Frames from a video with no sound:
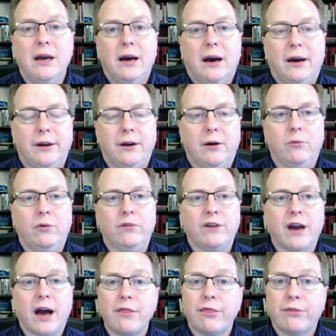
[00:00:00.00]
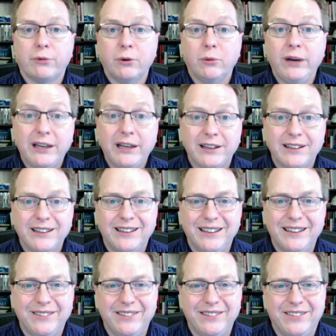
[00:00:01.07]
we've gotten through a week.
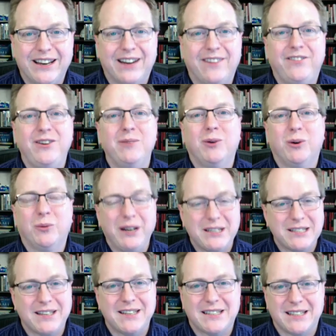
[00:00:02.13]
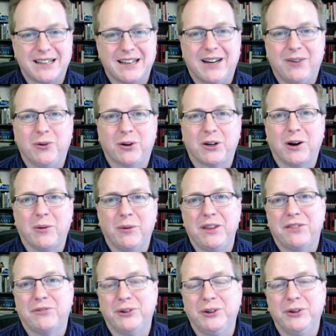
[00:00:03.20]
We've got a few more weeks of this to kind of work our way
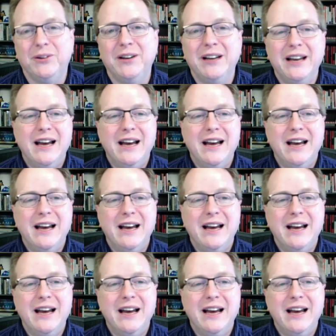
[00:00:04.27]
through.